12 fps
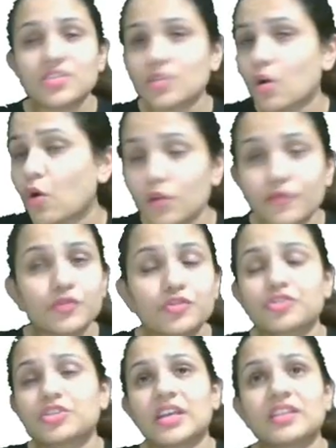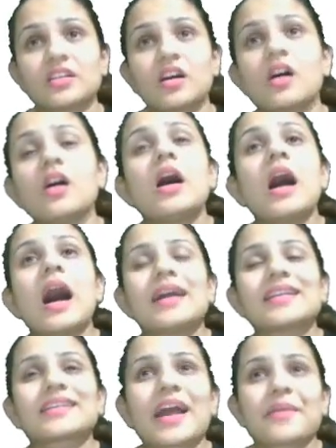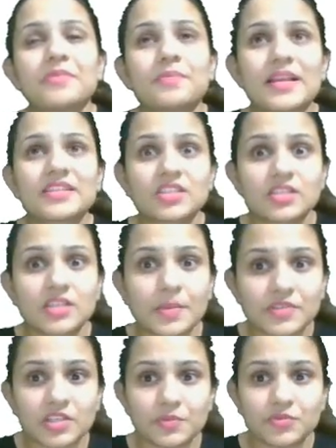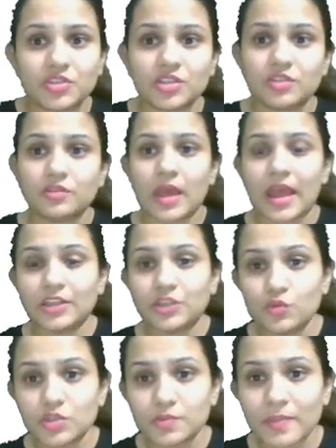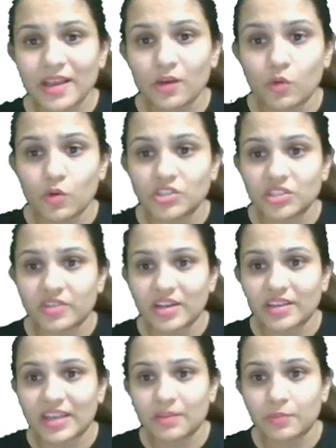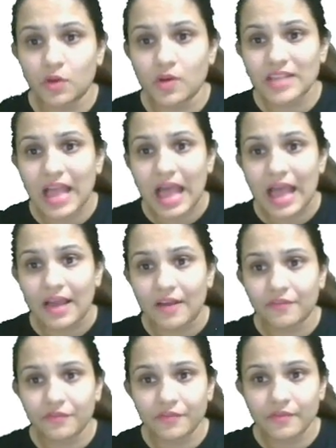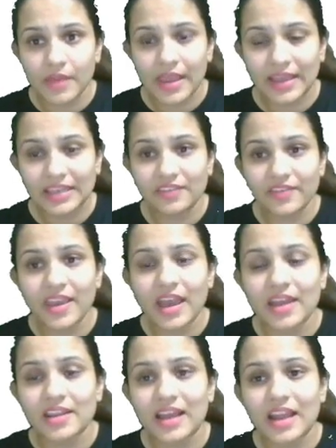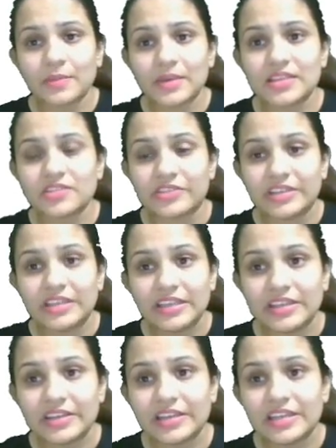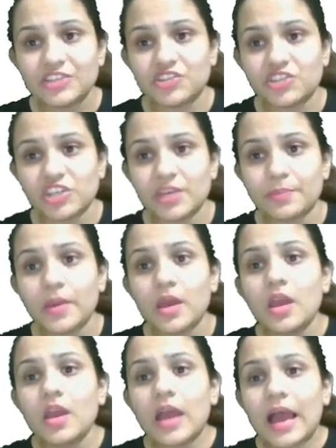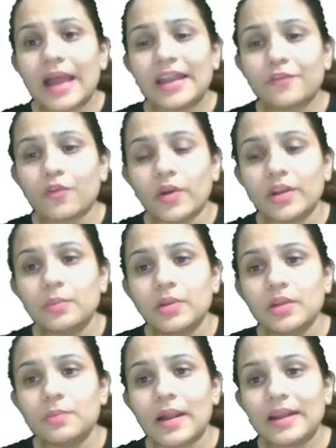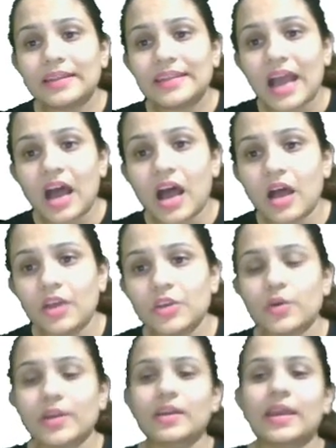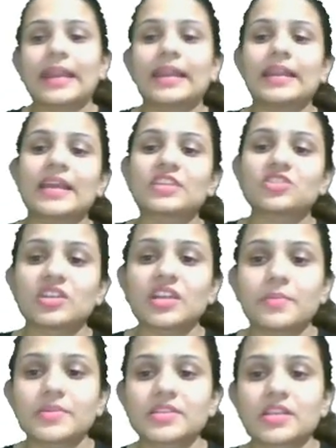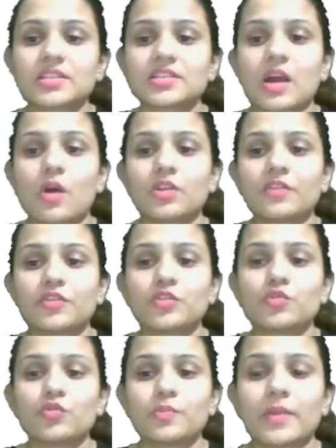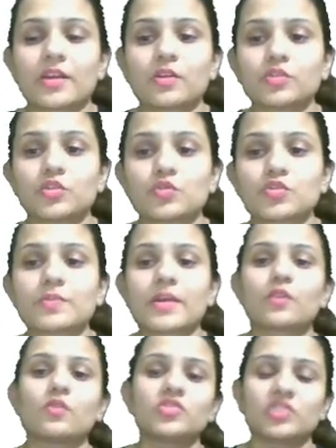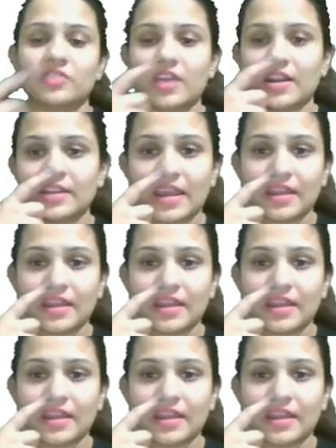all of you should take the An Academy Plus subscription and use my code Chandra 10, because anyway An Academy is really really cheap and affordable. But yeah, you can get an extra 10% discount if you use my code Chandra 10.